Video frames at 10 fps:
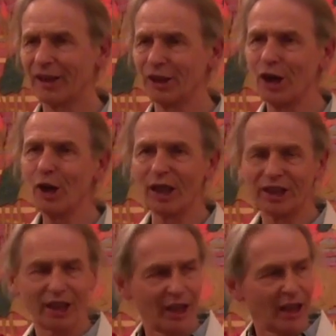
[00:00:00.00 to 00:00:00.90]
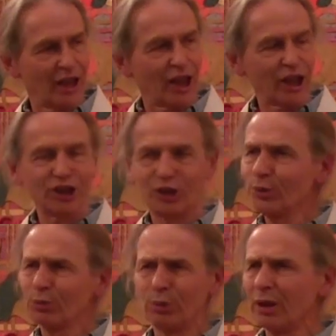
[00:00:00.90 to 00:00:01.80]
don't know, like a
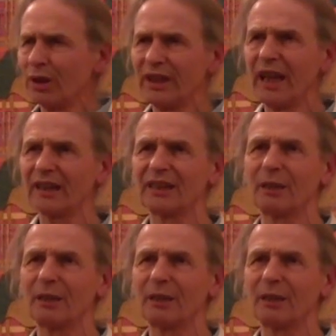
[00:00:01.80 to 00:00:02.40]
shoe. Well, yes.